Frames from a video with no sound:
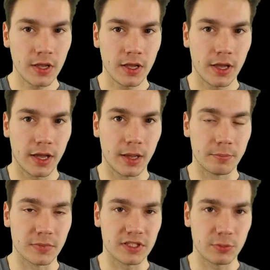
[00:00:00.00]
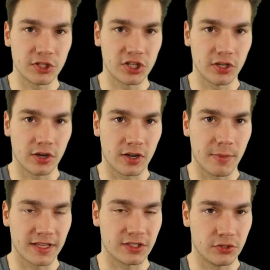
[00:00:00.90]
um, switching your
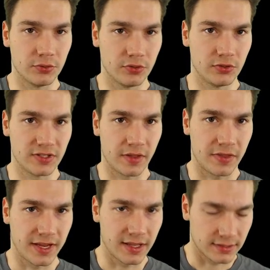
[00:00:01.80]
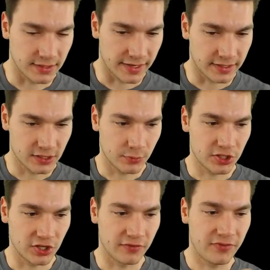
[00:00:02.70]
commands to to something else, like
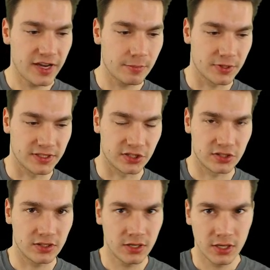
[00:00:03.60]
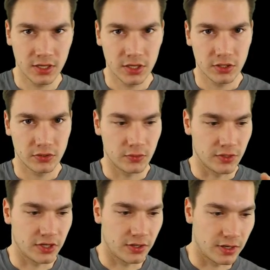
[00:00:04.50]
switching a finger position to
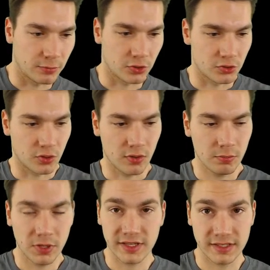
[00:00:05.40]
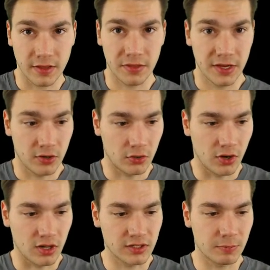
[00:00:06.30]
the um, control plus something or
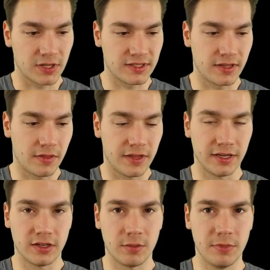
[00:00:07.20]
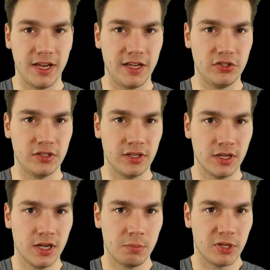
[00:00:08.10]
alt plus something combination,
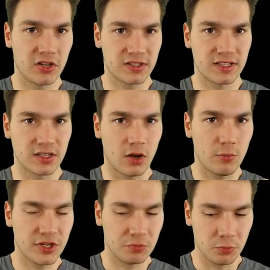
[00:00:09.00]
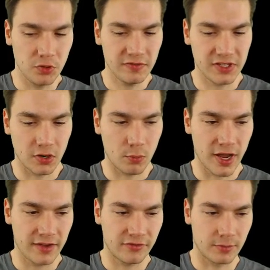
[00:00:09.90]
because this always moves you
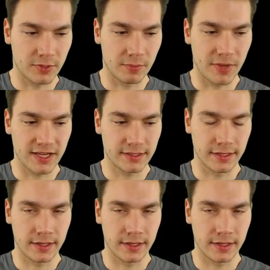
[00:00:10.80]
away from your basic